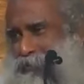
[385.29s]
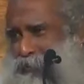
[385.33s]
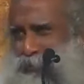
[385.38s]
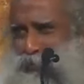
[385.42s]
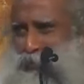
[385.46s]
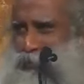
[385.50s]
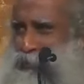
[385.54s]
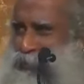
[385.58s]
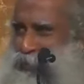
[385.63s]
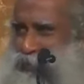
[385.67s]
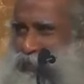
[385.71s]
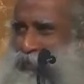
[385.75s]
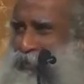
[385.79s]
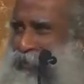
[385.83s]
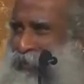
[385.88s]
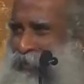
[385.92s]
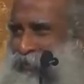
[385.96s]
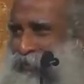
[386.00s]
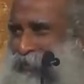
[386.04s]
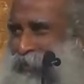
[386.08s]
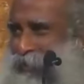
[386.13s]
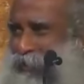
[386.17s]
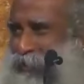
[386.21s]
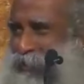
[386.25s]
You know
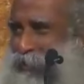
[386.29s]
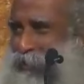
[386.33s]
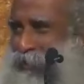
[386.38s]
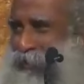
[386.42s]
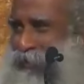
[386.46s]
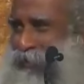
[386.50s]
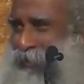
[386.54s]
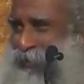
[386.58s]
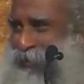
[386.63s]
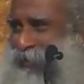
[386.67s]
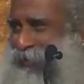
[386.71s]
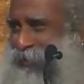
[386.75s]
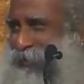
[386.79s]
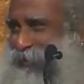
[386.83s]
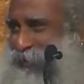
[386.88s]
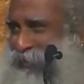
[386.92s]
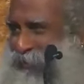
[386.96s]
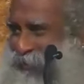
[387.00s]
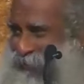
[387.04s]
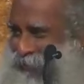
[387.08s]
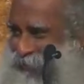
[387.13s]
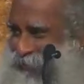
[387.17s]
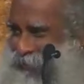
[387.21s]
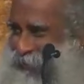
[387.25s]
this technology?
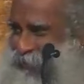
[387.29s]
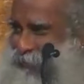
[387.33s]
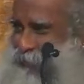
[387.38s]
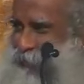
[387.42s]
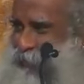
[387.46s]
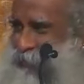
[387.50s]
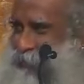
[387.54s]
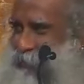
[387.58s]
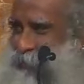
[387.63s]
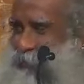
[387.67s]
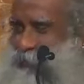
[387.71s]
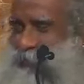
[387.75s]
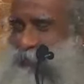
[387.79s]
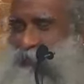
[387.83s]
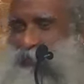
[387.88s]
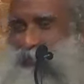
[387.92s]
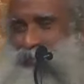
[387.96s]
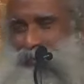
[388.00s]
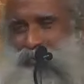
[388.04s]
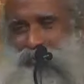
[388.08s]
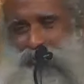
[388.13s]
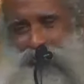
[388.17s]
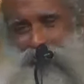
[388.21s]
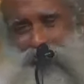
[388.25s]

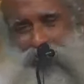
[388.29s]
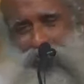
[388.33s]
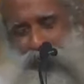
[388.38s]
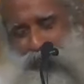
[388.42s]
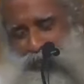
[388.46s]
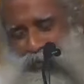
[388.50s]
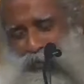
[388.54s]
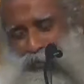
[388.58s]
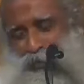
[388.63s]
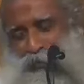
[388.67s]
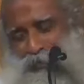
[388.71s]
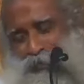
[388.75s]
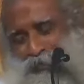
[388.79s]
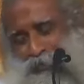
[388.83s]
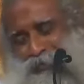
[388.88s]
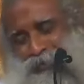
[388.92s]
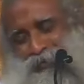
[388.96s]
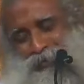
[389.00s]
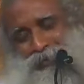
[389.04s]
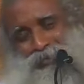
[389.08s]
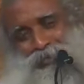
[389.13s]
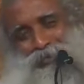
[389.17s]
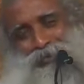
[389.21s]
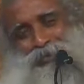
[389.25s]
Now,
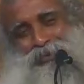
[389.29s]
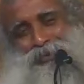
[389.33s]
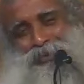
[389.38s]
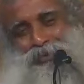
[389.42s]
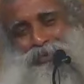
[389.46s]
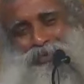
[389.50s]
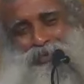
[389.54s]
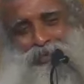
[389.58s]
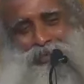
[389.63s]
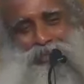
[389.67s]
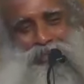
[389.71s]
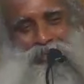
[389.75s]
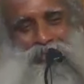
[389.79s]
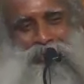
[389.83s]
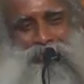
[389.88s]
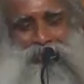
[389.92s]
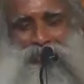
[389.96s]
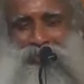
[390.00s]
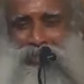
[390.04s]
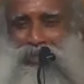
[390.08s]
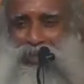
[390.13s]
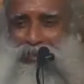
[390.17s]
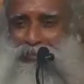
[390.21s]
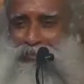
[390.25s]

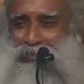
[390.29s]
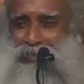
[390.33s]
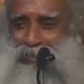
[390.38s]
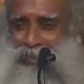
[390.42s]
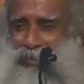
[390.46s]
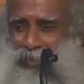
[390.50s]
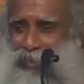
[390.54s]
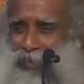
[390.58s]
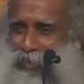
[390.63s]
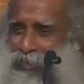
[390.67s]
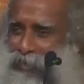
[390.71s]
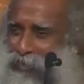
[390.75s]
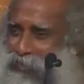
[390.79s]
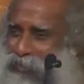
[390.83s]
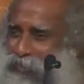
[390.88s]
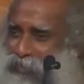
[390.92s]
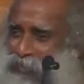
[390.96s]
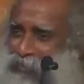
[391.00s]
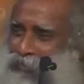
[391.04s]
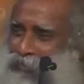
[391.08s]
they will take